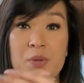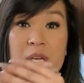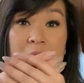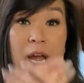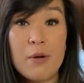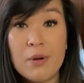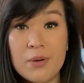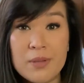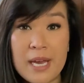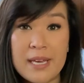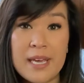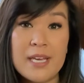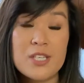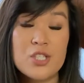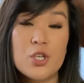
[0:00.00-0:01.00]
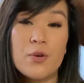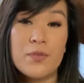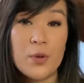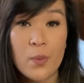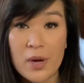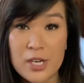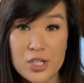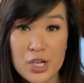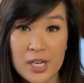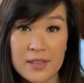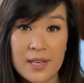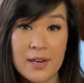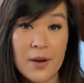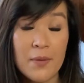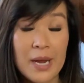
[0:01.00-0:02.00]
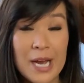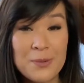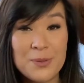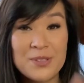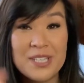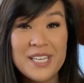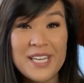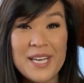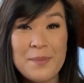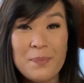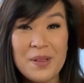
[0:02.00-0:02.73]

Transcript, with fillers: the Aero leggings, so if you want to check that out, I will link it